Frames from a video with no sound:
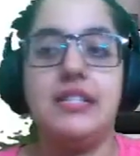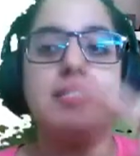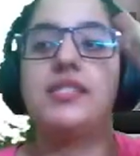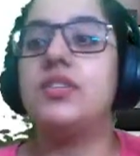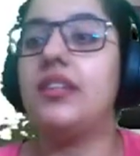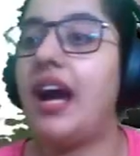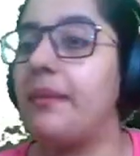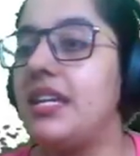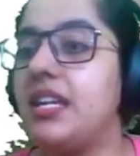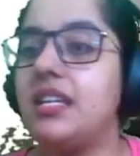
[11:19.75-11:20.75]

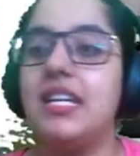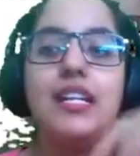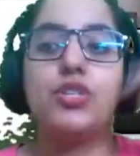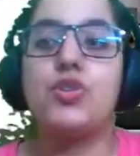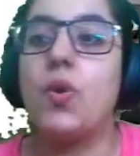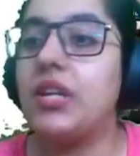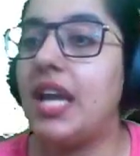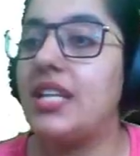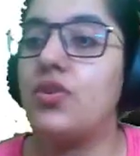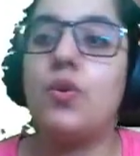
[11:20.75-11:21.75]
tsunami,
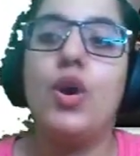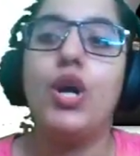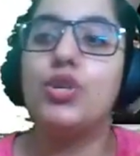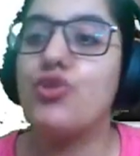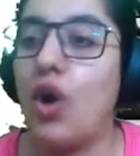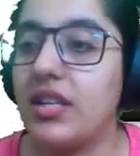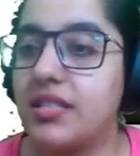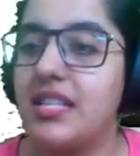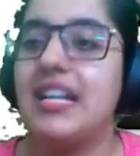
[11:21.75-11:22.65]
tornado, drought,